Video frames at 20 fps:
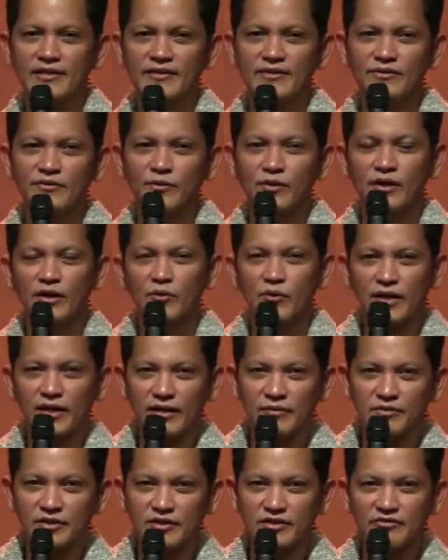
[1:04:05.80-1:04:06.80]
Well, welcome
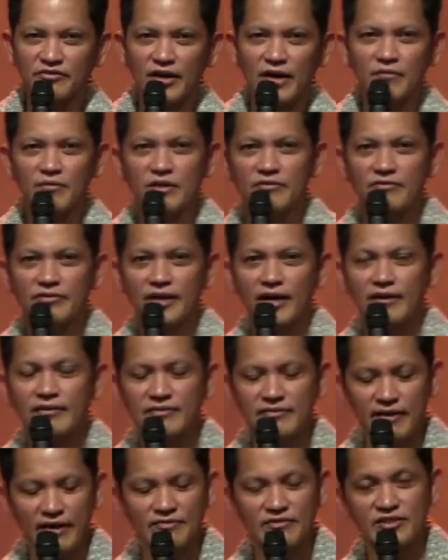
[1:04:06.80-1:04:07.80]
to the family of God.
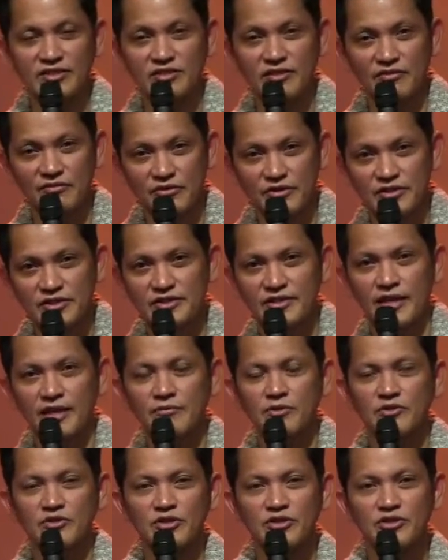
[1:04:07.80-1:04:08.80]
That is the first time
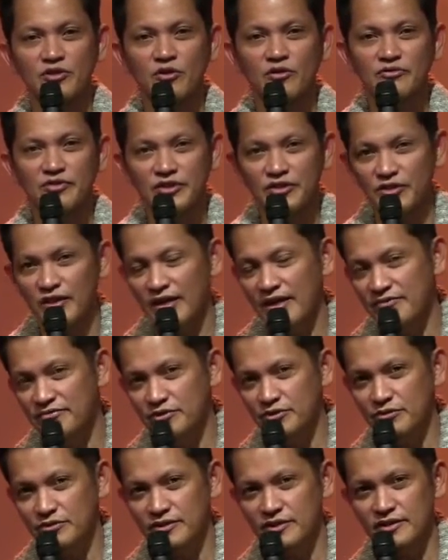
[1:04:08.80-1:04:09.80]
you turn over your life
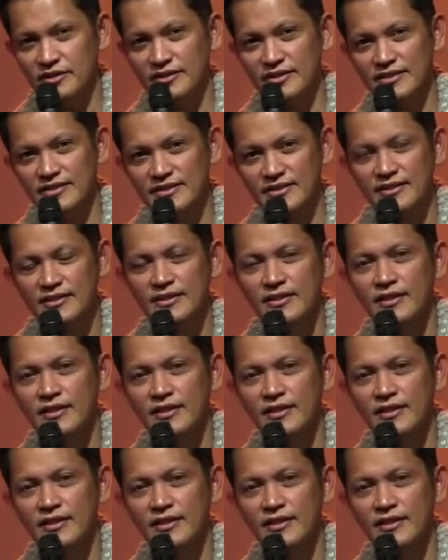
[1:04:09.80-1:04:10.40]
to Jesus.